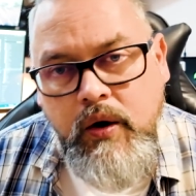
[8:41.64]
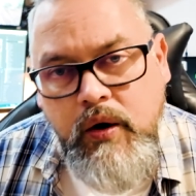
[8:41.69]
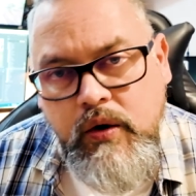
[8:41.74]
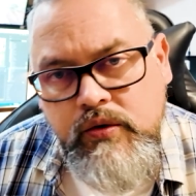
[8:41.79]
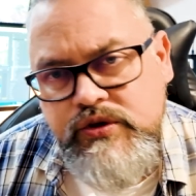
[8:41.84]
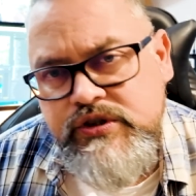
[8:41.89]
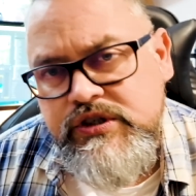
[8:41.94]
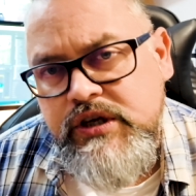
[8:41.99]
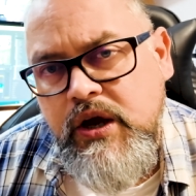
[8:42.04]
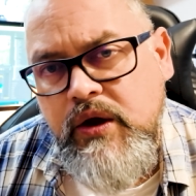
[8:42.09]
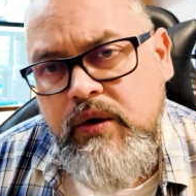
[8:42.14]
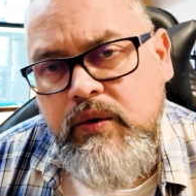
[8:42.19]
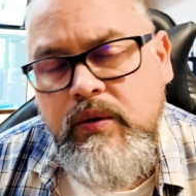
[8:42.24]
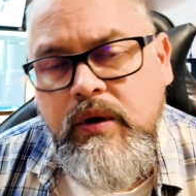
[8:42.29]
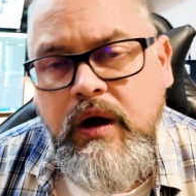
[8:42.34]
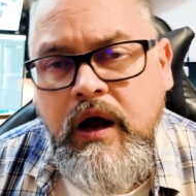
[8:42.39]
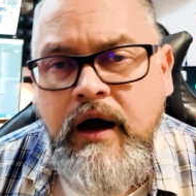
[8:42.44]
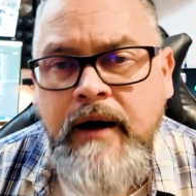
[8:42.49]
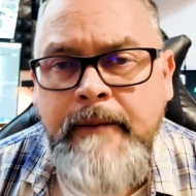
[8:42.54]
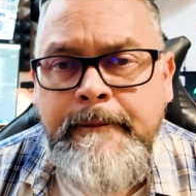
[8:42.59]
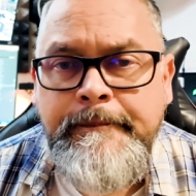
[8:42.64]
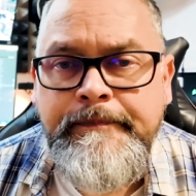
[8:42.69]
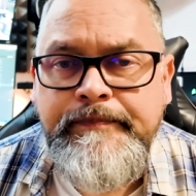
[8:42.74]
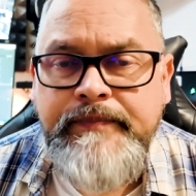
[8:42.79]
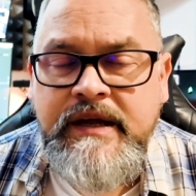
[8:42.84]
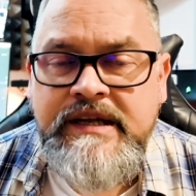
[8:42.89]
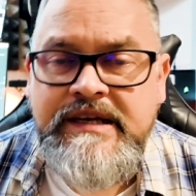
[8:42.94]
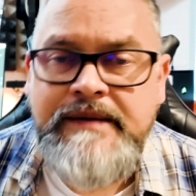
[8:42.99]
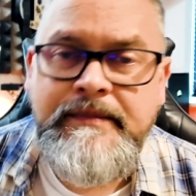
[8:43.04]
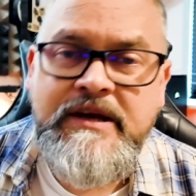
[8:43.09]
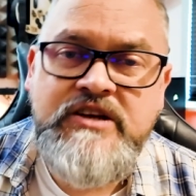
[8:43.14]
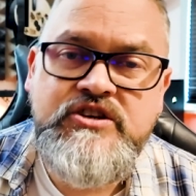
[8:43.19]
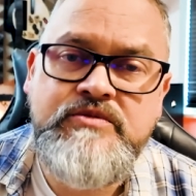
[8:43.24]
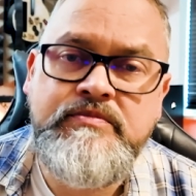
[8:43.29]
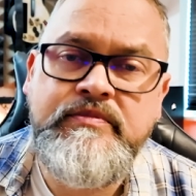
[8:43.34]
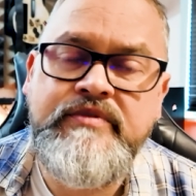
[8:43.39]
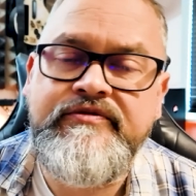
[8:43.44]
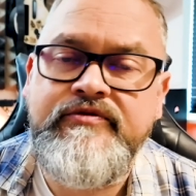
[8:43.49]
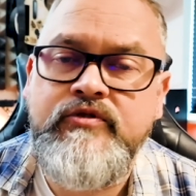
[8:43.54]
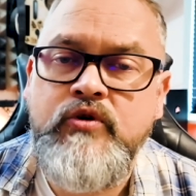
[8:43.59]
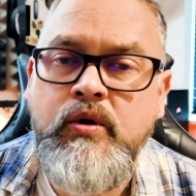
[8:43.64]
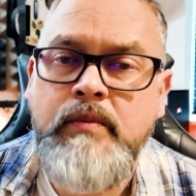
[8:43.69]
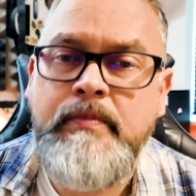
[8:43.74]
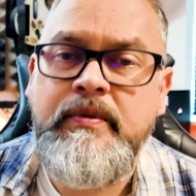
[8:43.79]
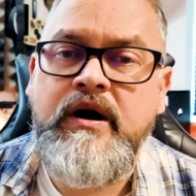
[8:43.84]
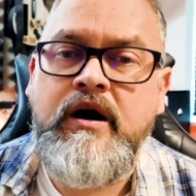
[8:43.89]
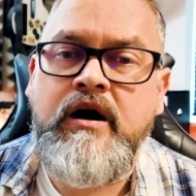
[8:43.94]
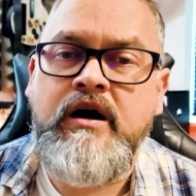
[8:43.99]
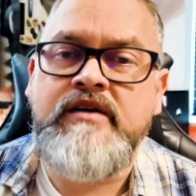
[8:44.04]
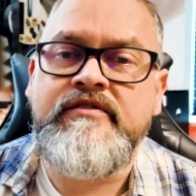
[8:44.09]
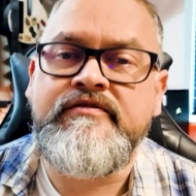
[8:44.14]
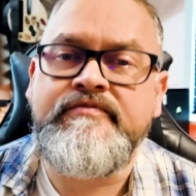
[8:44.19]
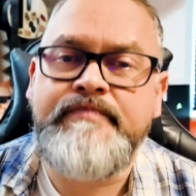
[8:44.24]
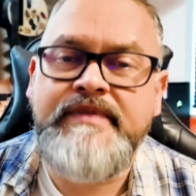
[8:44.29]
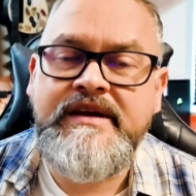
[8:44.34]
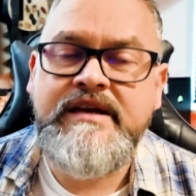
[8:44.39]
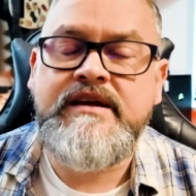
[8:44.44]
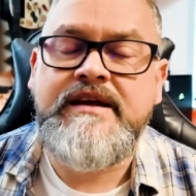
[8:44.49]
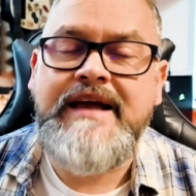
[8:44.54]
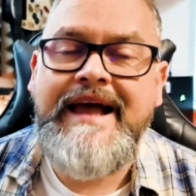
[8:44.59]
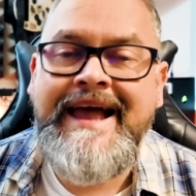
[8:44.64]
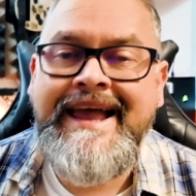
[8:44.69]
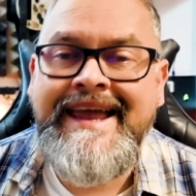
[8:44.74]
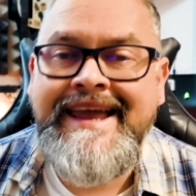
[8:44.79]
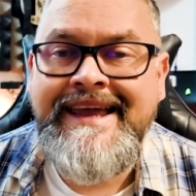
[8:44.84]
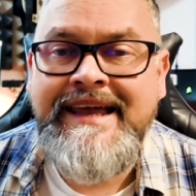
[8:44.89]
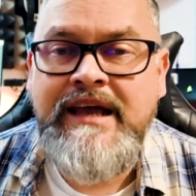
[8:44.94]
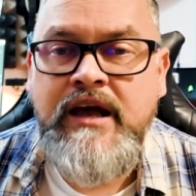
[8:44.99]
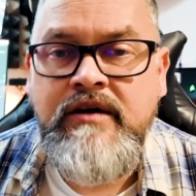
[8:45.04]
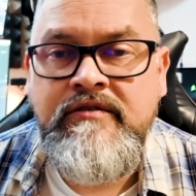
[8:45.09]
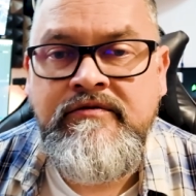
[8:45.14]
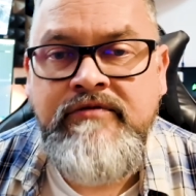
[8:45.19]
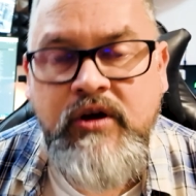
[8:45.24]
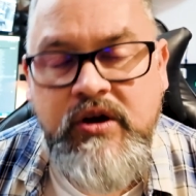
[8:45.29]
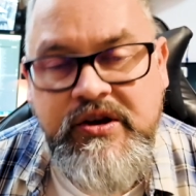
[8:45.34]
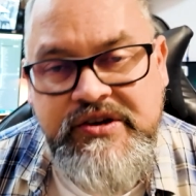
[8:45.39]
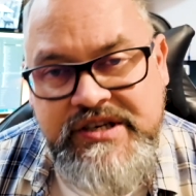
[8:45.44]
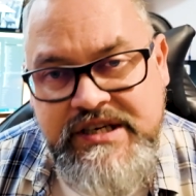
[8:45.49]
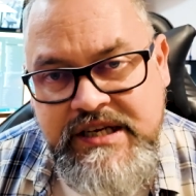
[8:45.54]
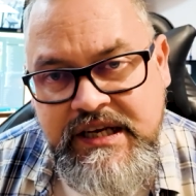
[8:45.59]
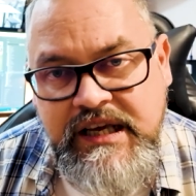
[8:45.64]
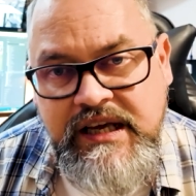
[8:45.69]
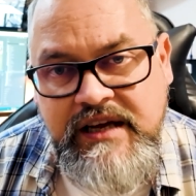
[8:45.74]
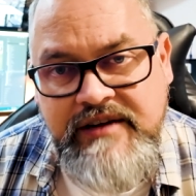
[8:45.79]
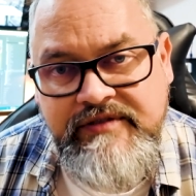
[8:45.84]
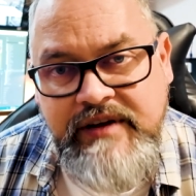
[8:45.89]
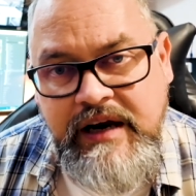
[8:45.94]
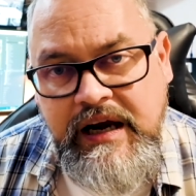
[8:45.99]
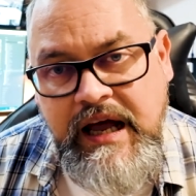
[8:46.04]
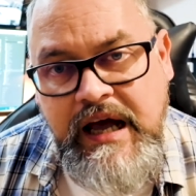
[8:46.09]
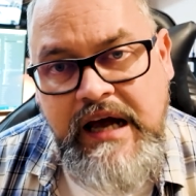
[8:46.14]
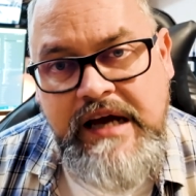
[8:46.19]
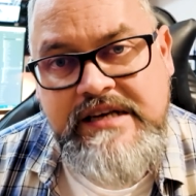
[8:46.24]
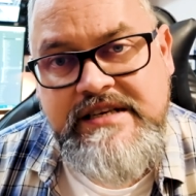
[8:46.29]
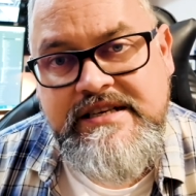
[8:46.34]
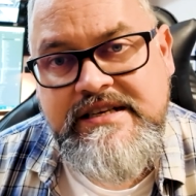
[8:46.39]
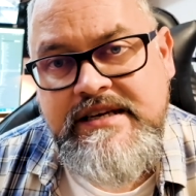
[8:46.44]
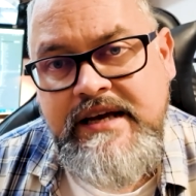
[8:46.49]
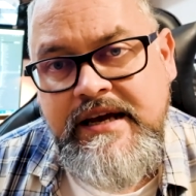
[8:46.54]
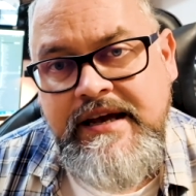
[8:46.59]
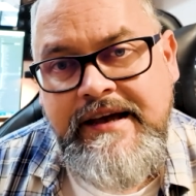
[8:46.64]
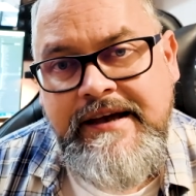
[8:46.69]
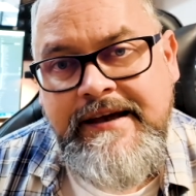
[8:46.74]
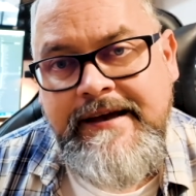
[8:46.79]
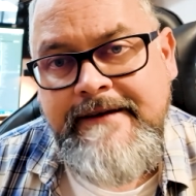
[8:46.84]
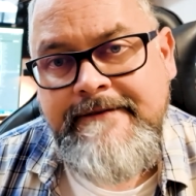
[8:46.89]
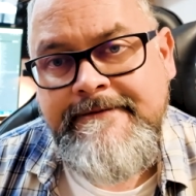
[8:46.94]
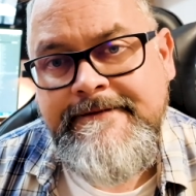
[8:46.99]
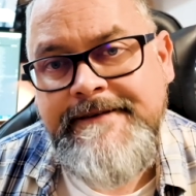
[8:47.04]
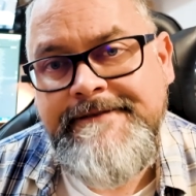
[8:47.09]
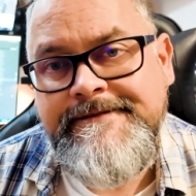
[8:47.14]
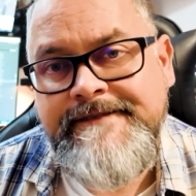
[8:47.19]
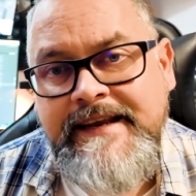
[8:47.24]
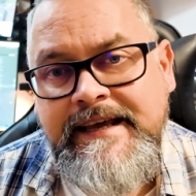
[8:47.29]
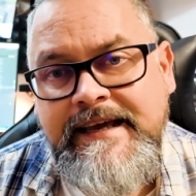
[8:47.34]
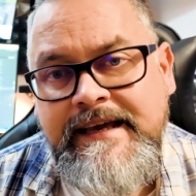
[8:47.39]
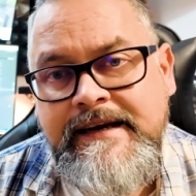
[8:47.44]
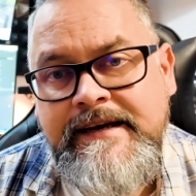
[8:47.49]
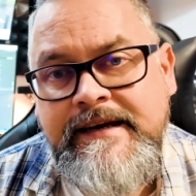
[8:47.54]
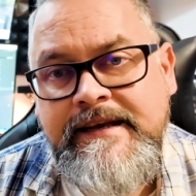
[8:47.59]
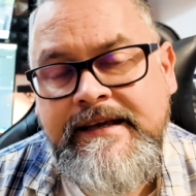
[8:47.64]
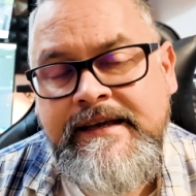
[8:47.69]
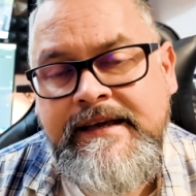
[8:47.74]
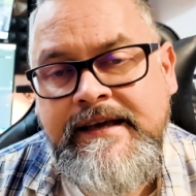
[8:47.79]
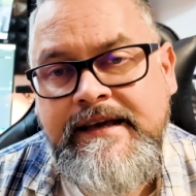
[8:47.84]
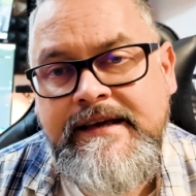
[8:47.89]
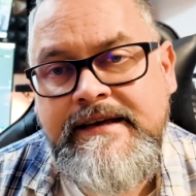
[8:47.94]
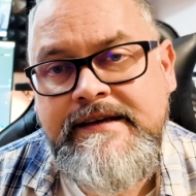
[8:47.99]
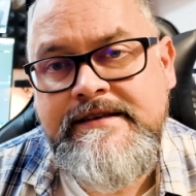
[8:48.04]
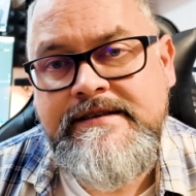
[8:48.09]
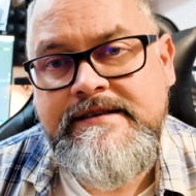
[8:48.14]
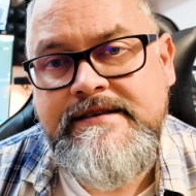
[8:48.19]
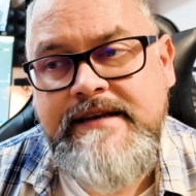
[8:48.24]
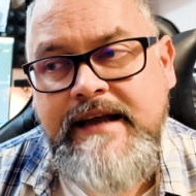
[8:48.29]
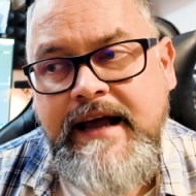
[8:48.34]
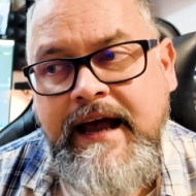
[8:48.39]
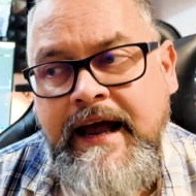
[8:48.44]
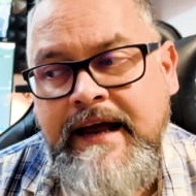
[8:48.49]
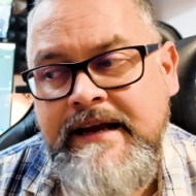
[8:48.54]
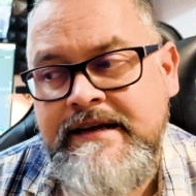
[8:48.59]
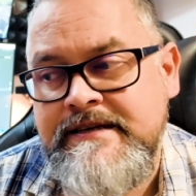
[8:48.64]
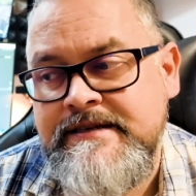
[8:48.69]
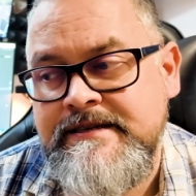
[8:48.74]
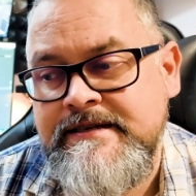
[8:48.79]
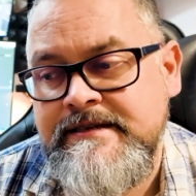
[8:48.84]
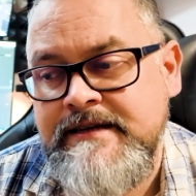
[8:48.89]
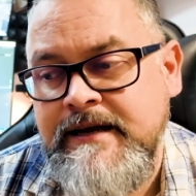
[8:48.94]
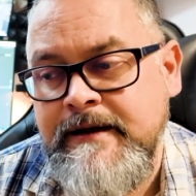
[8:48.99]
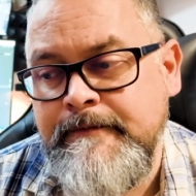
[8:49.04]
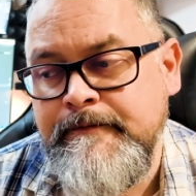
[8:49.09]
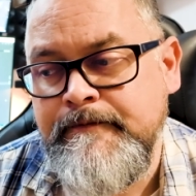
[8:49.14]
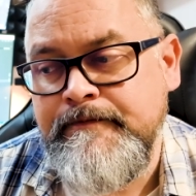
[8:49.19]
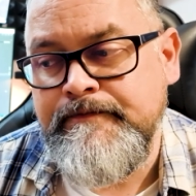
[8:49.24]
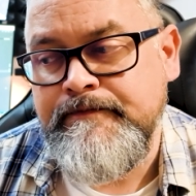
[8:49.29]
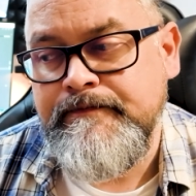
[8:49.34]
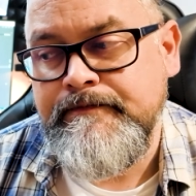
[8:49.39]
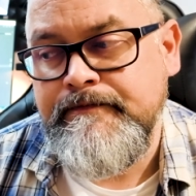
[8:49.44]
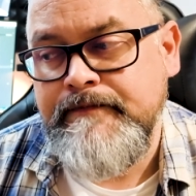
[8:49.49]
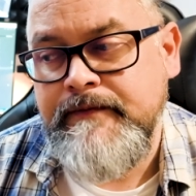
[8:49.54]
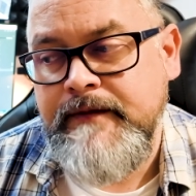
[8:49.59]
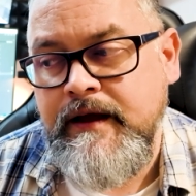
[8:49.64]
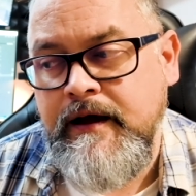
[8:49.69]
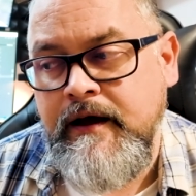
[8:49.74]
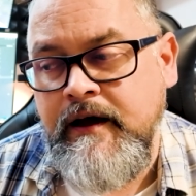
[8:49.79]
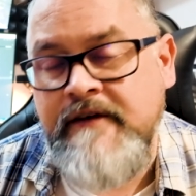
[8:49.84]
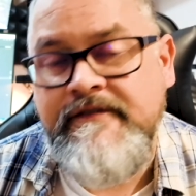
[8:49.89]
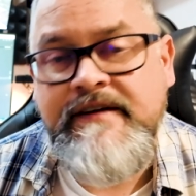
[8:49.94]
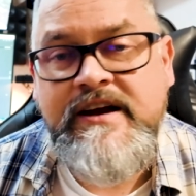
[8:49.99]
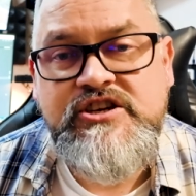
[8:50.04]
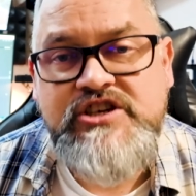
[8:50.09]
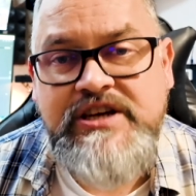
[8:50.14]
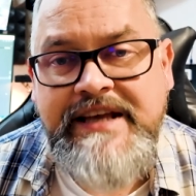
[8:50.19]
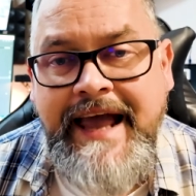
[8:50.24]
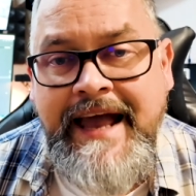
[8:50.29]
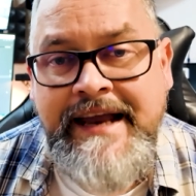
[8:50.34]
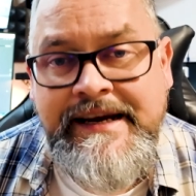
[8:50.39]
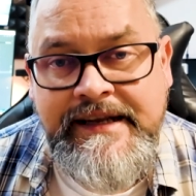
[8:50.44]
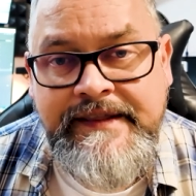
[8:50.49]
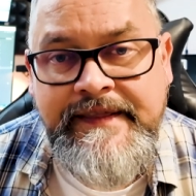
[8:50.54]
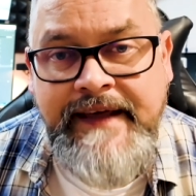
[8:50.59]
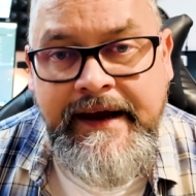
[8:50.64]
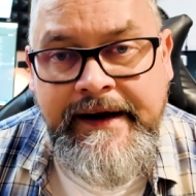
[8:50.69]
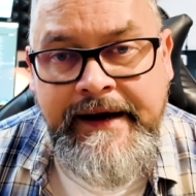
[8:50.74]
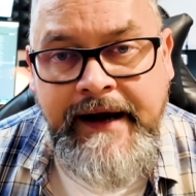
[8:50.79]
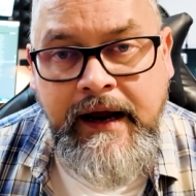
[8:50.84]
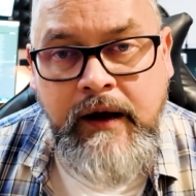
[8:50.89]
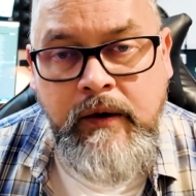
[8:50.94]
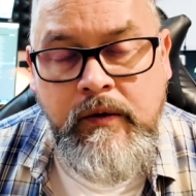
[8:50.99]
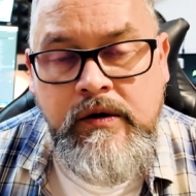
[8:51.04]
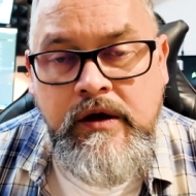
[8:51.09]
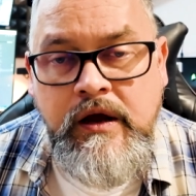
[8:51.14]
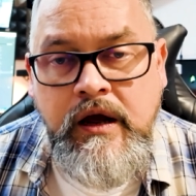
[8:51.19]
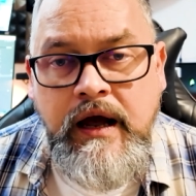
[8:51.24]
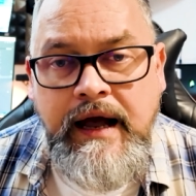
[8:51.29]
Also, I didn't mention before, but I've been a volunteer for the last 15 years, and I've actually ended that now.